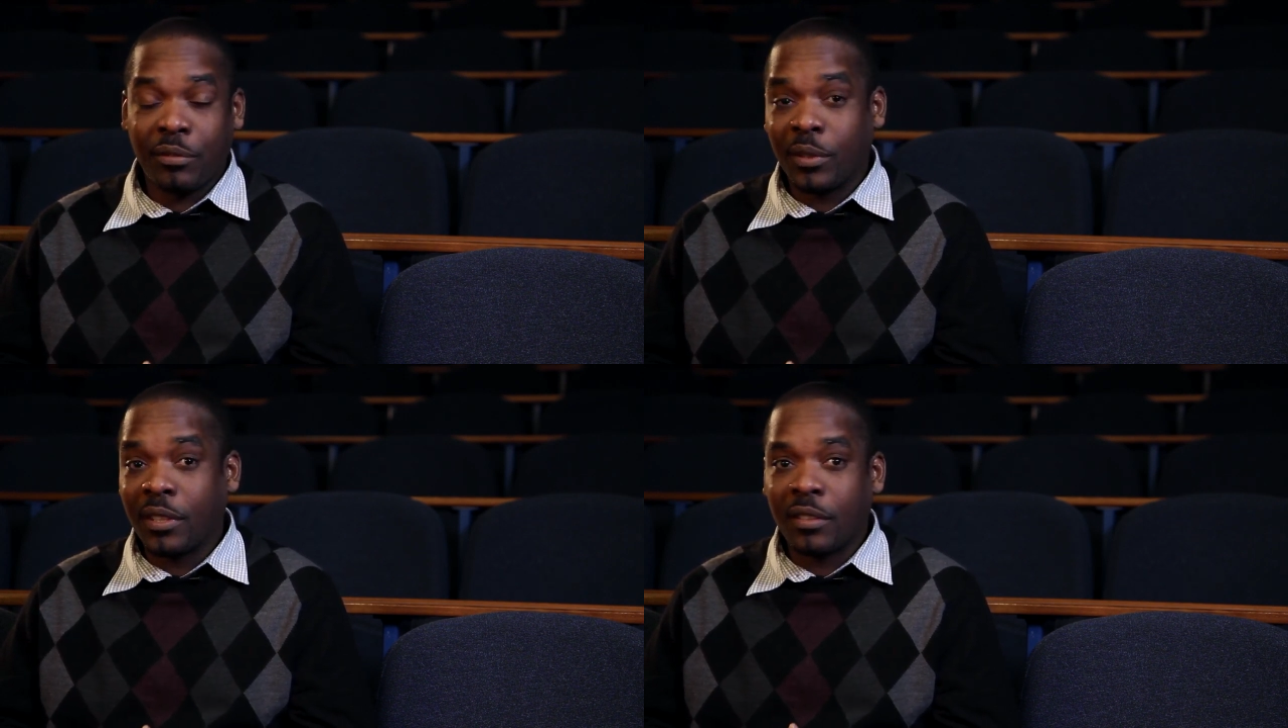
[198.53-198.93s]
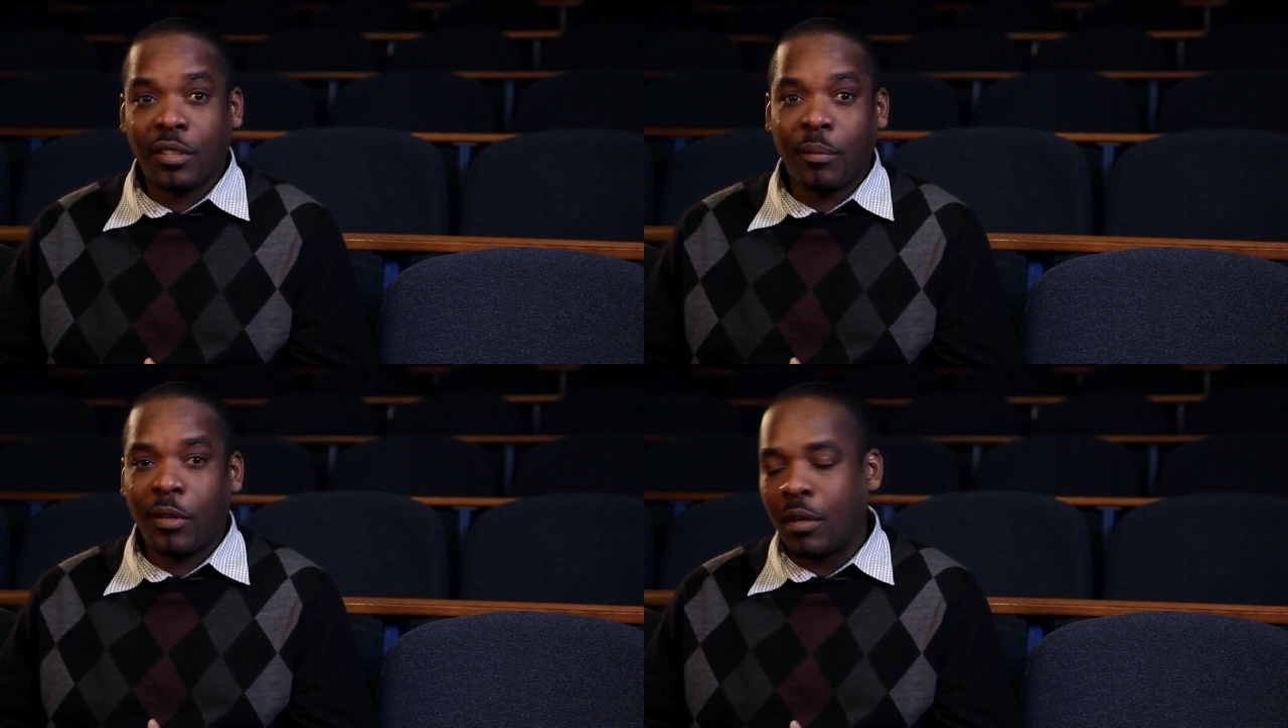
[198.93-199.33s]
which is
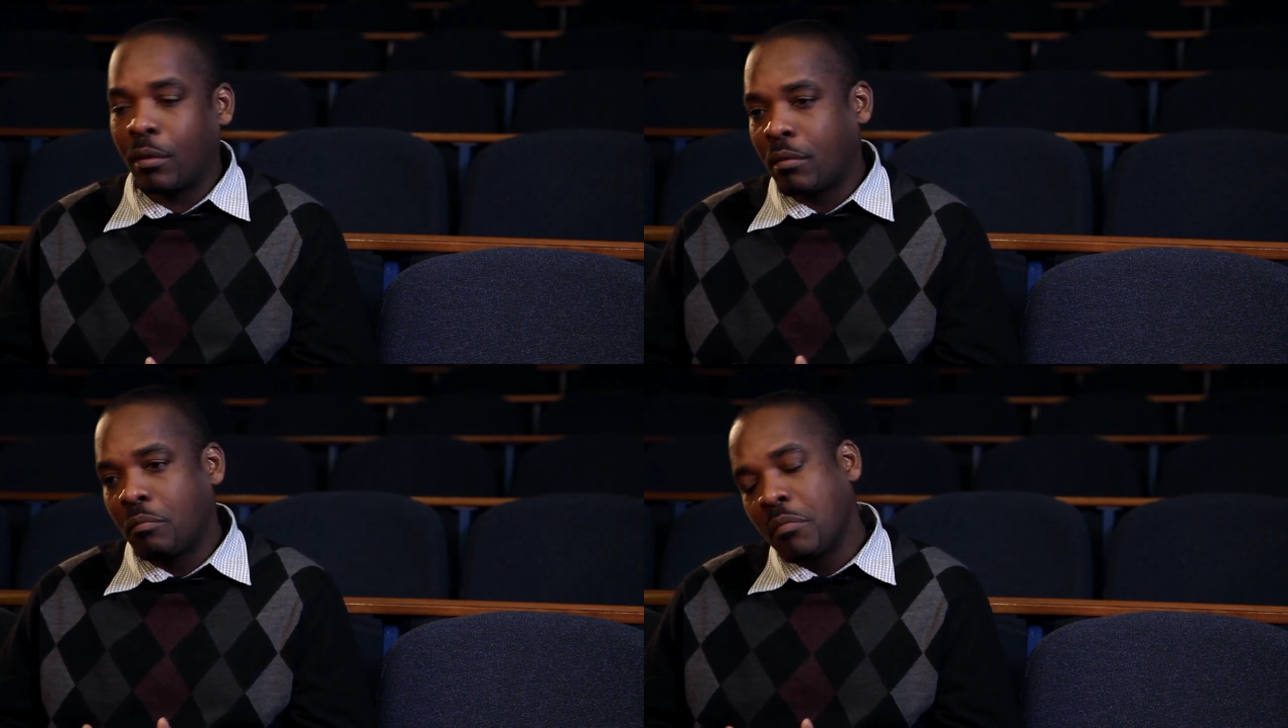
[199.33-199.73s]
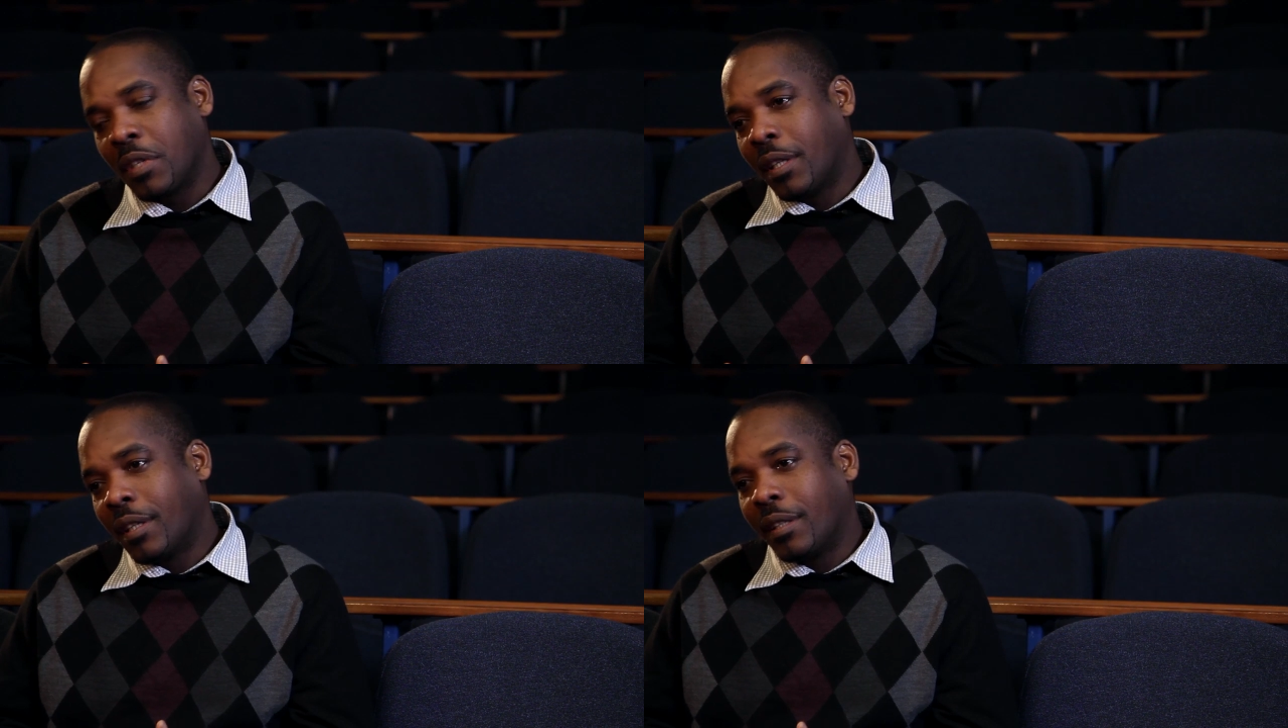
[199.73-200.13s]
somehow
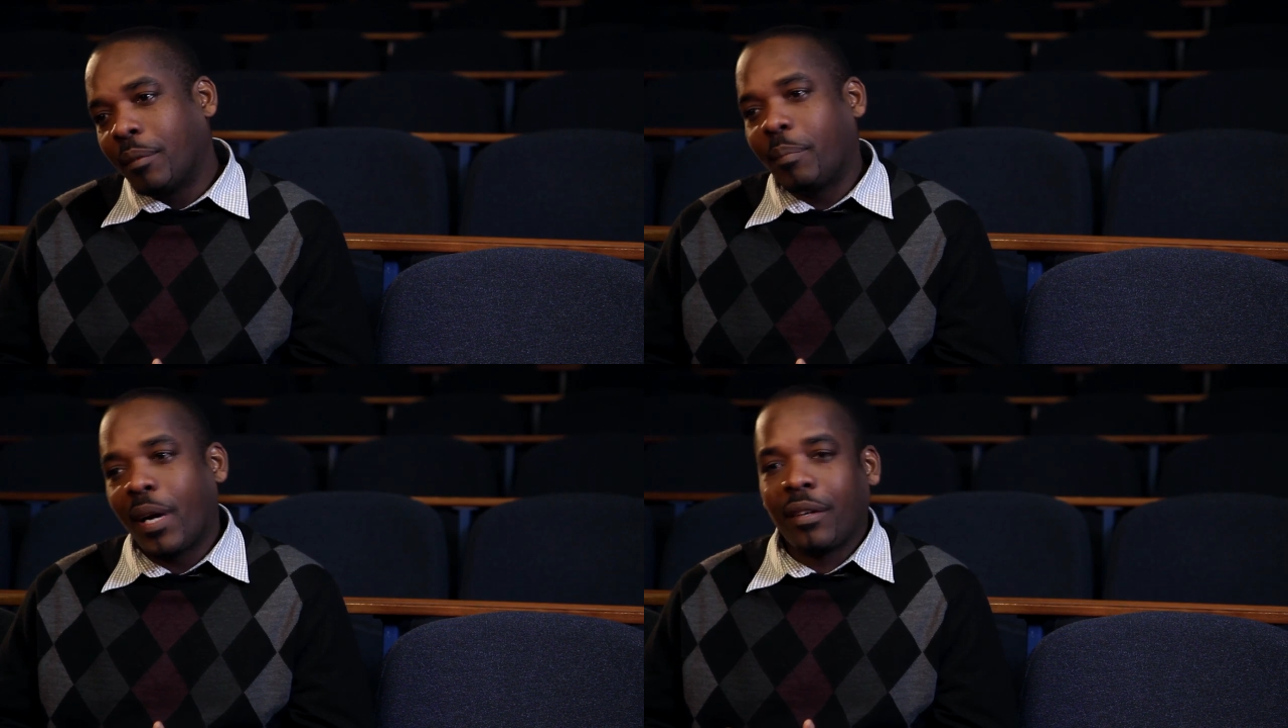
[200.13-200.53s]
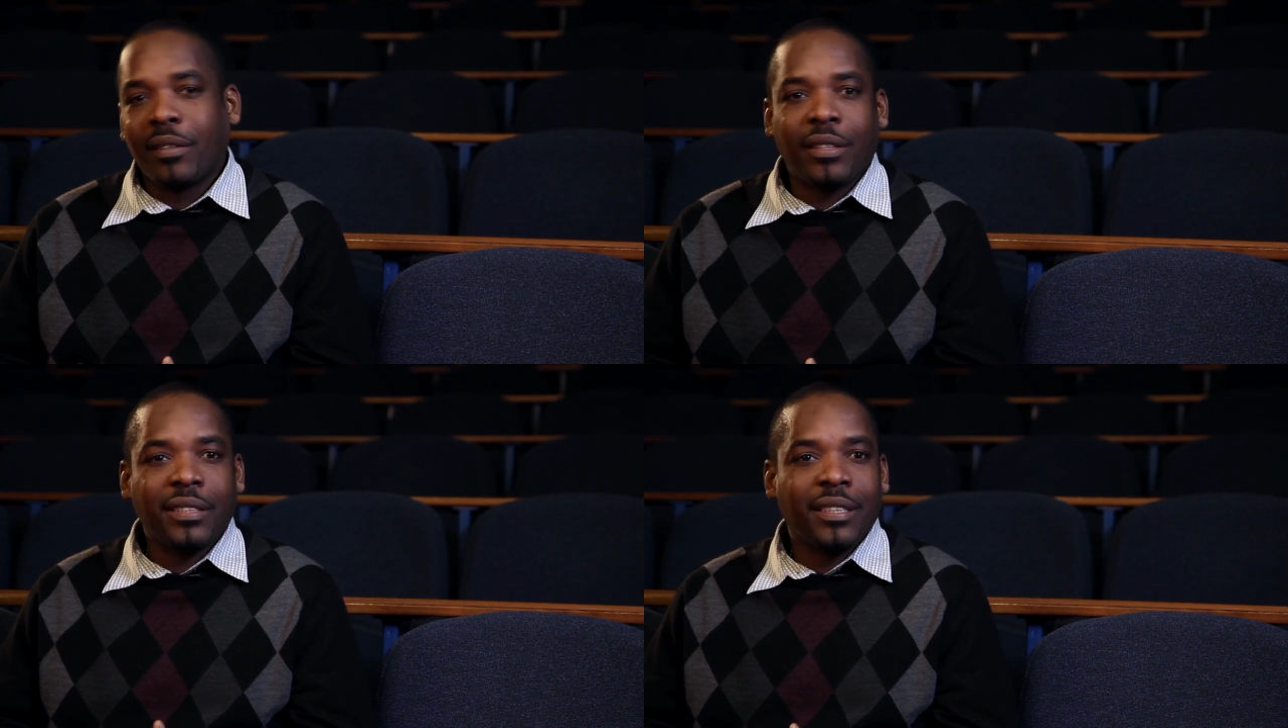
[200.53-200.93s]

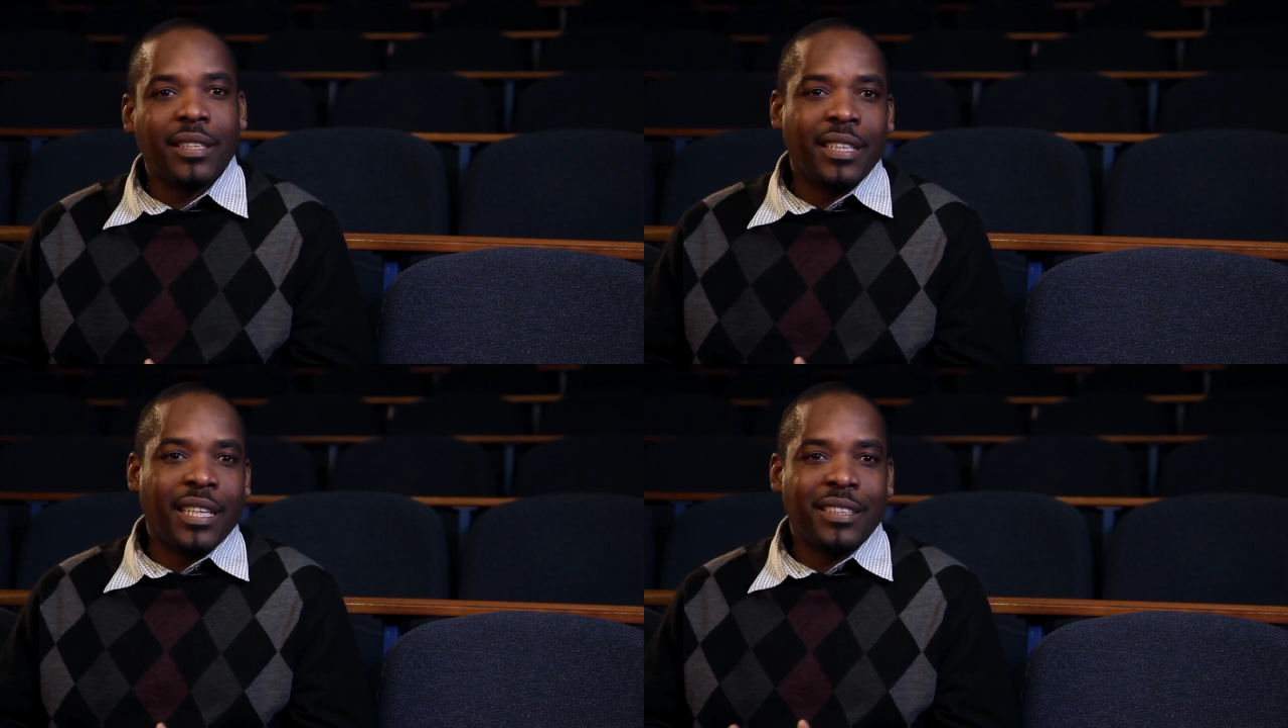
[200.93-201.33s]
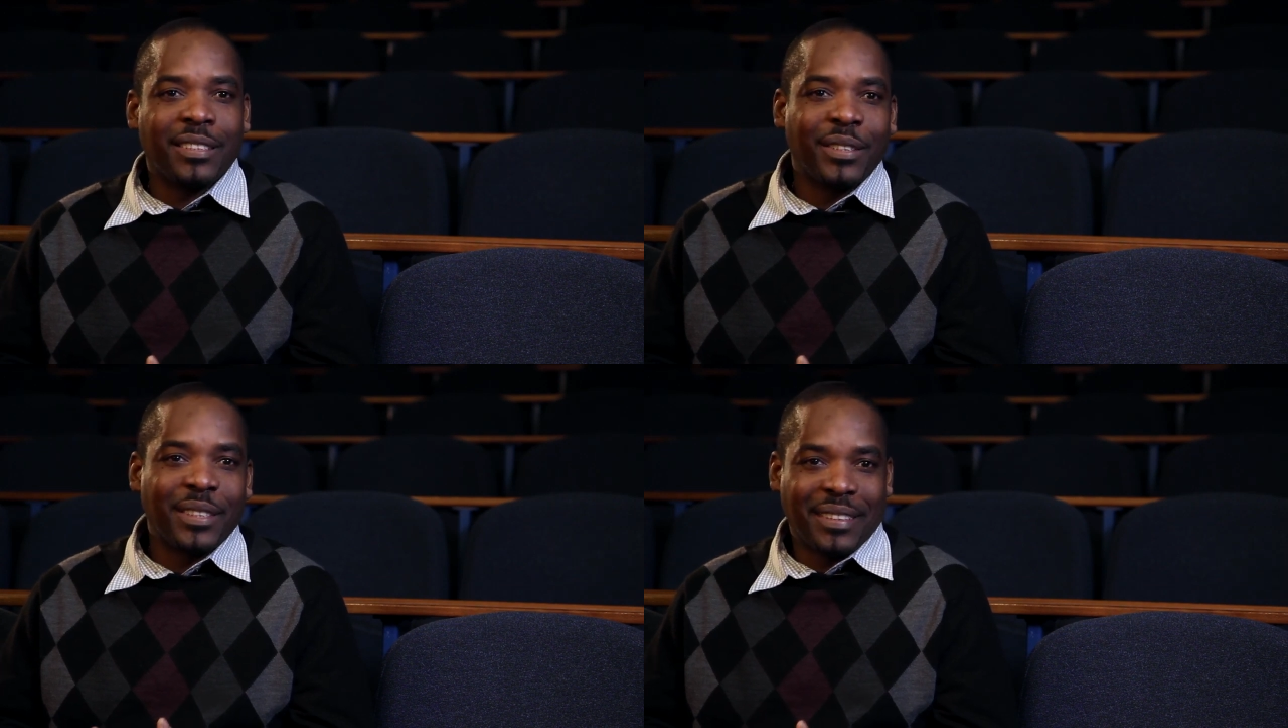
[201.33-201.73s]
paradoxical that it's
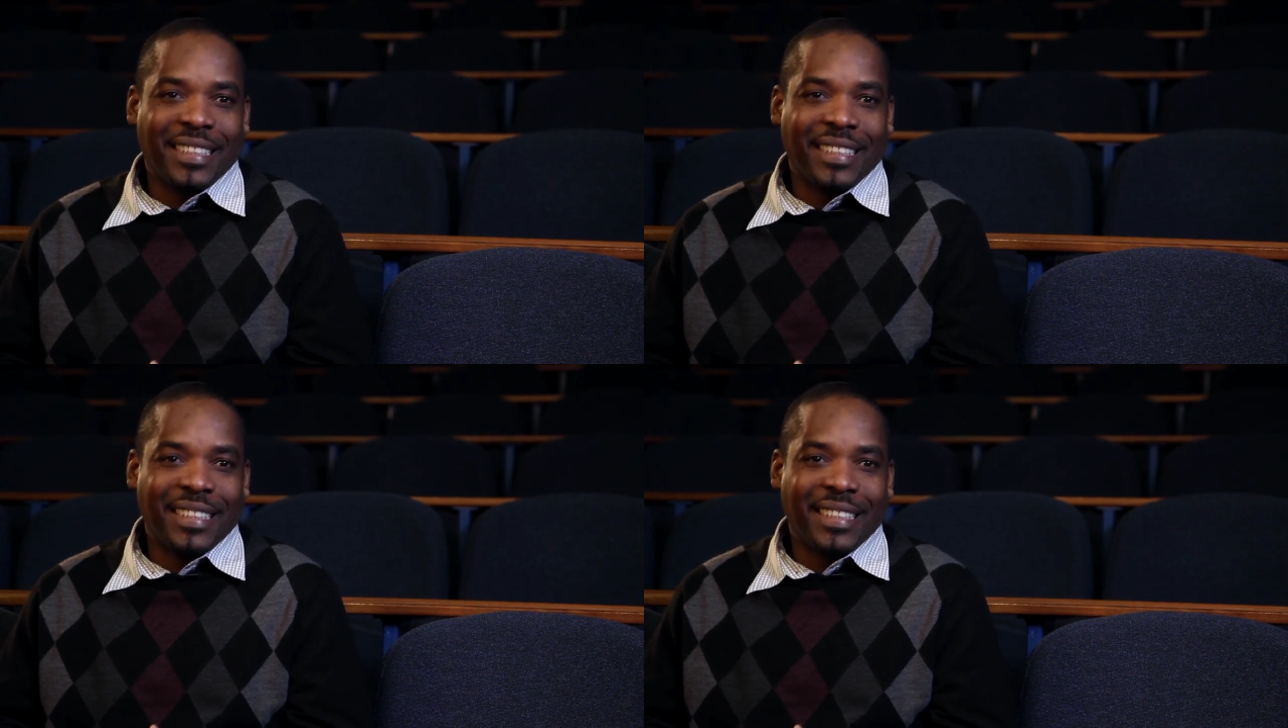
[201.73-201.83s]
not,